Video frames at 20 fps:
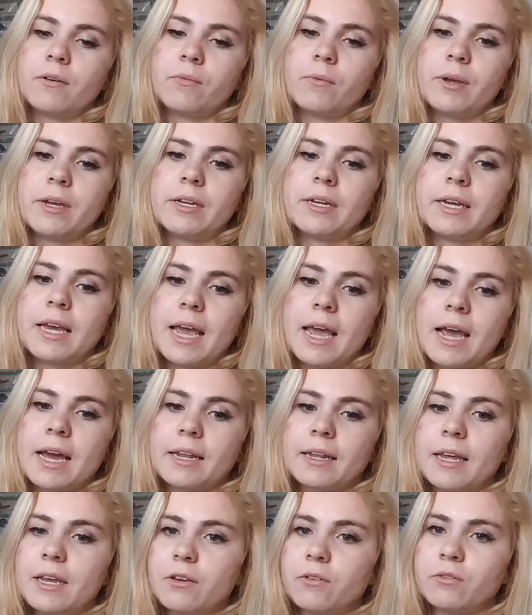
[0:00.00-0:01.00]
we
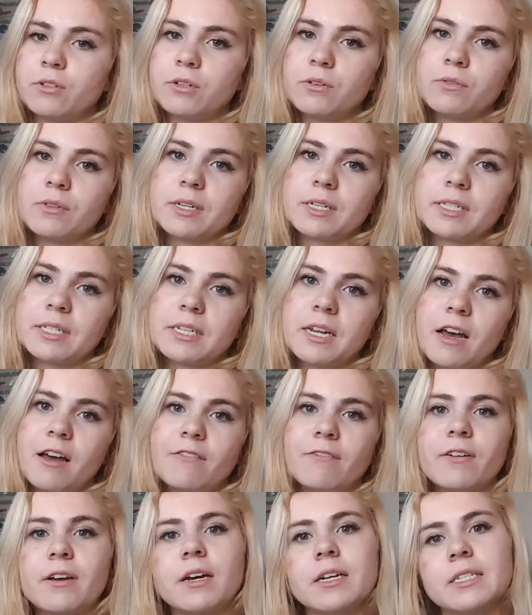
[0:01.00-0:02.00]
can't let you do this
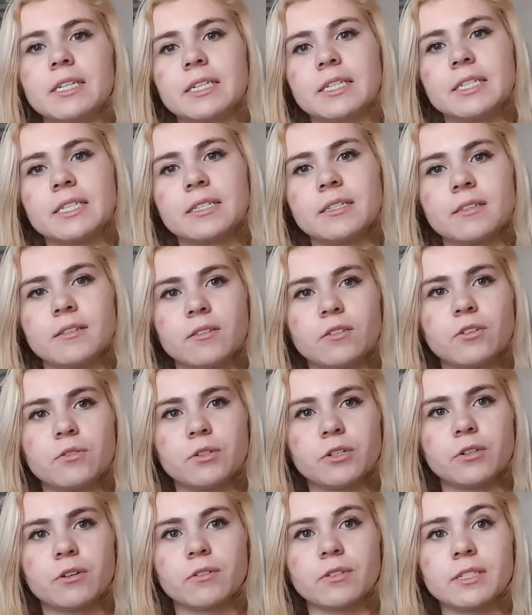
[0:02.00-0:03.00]
stuff because it's due
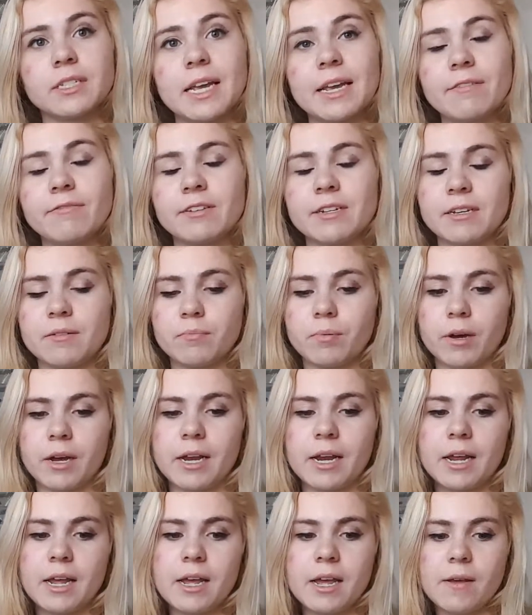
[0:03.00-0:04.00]
to your own safety.
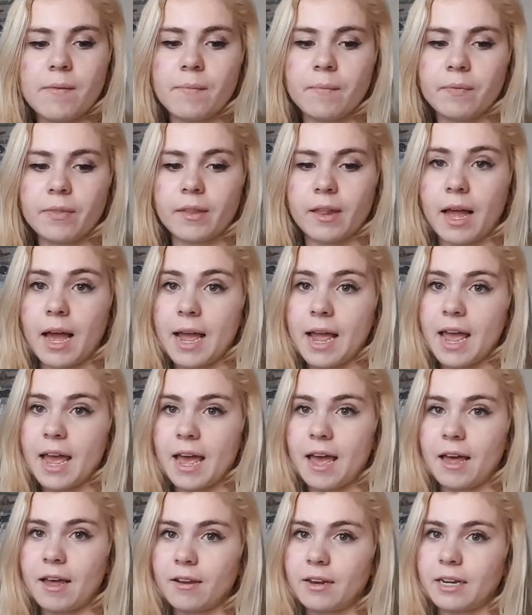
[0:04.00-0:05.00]
But I
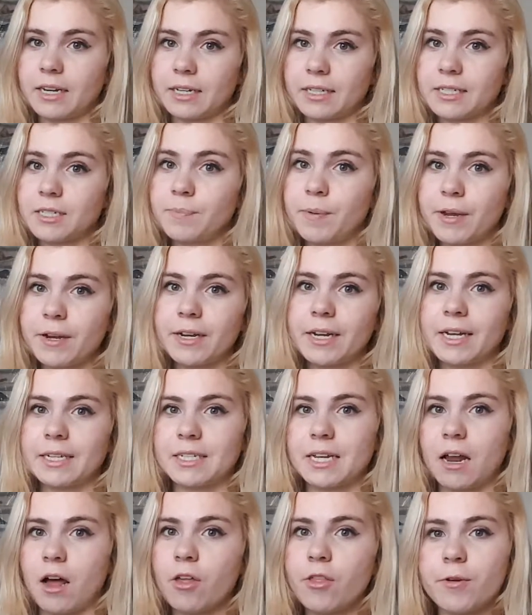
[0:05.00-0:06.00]
had an
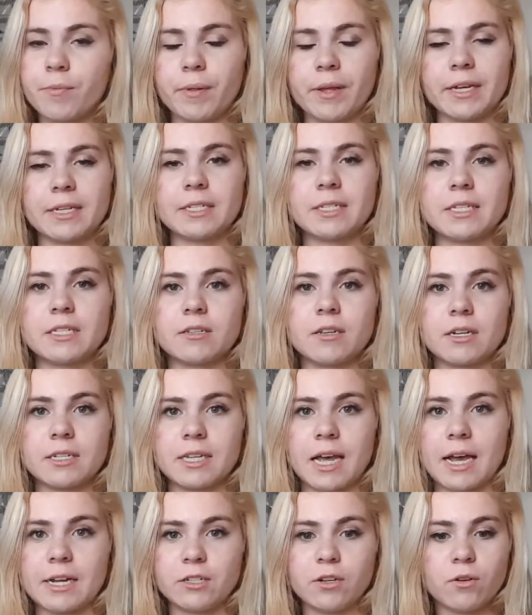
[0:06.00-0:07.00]
experience at other places
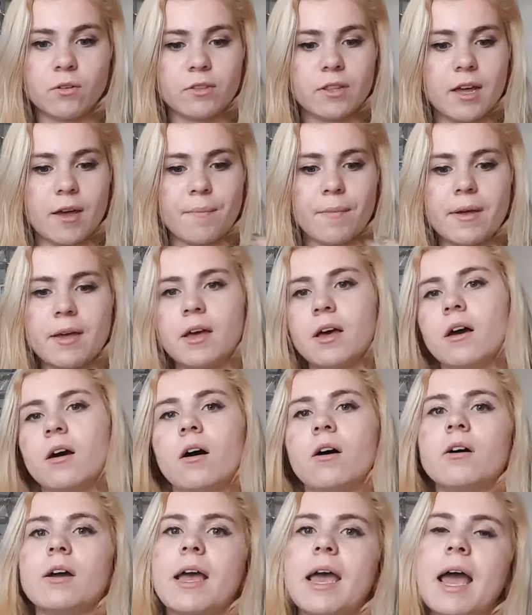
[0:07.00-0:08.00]
because I told them,
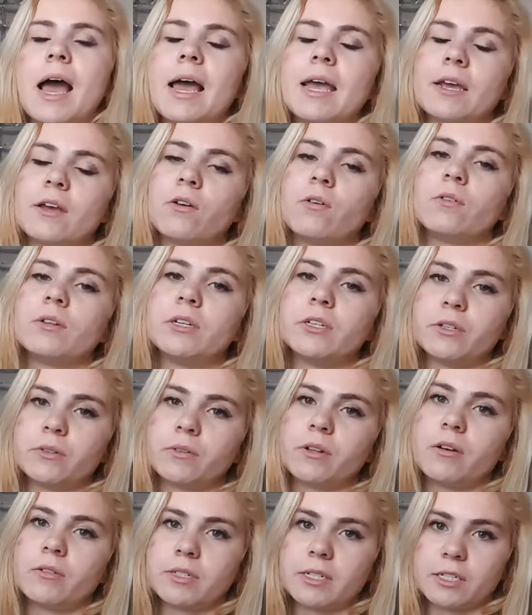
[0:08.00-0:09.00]
okay, I can only do
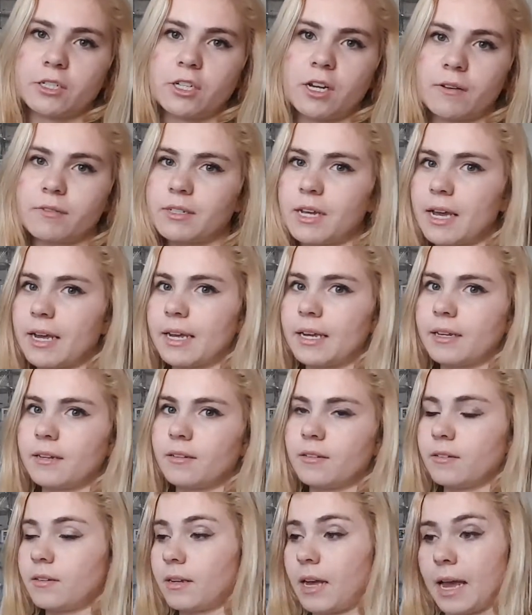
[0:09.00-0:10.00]
closing shifts. I,
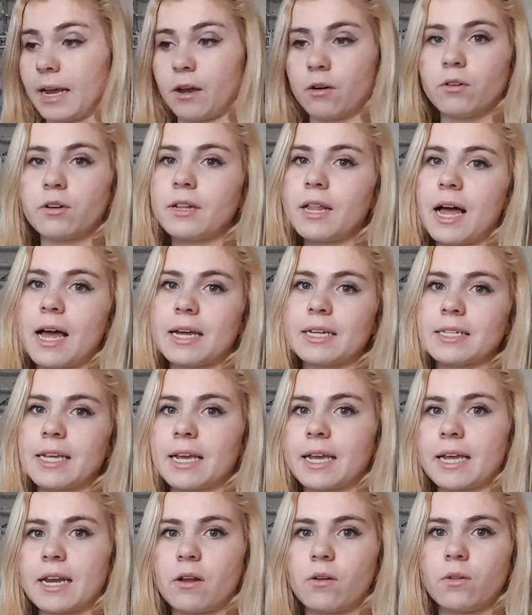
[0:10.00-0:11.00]
I go to class, I
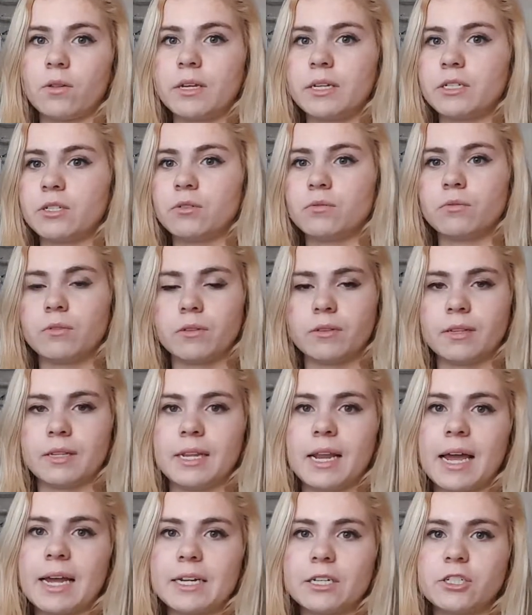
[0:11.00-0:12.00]
can only do
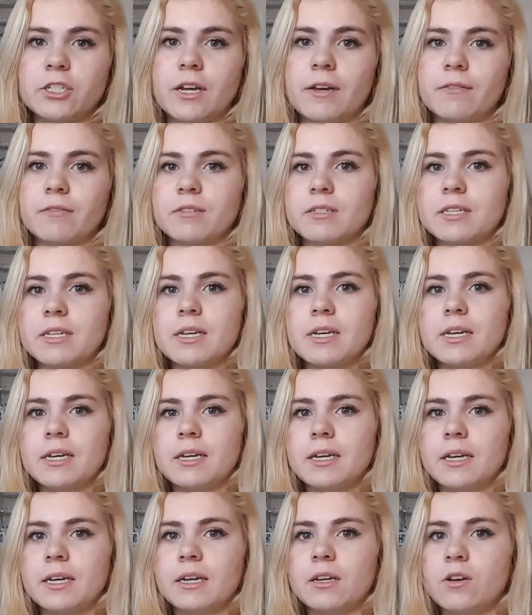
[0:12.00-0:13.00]
night shifts,
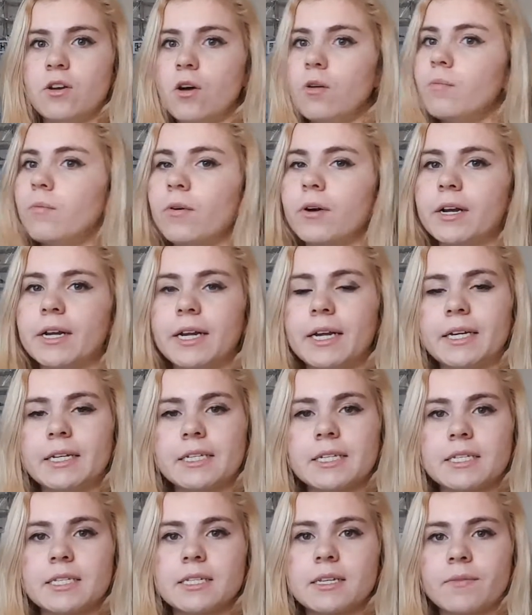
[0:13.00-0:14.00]
no
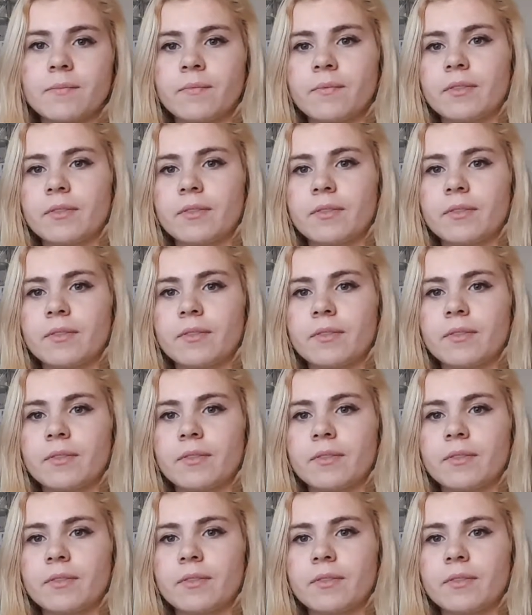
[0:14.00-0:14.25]
mornings,